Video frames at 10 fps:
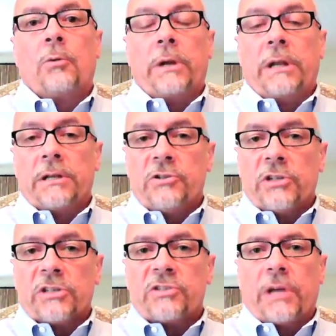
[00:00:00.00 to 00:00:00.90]
We
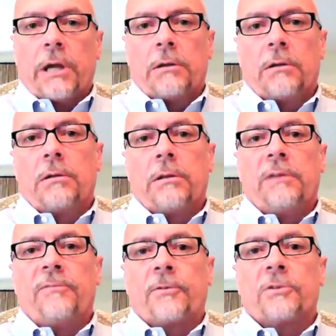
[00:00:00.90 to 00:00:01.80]
did just send
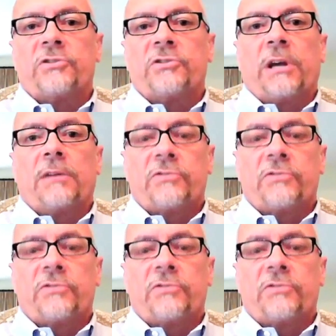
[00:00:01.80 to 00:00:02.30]
the first set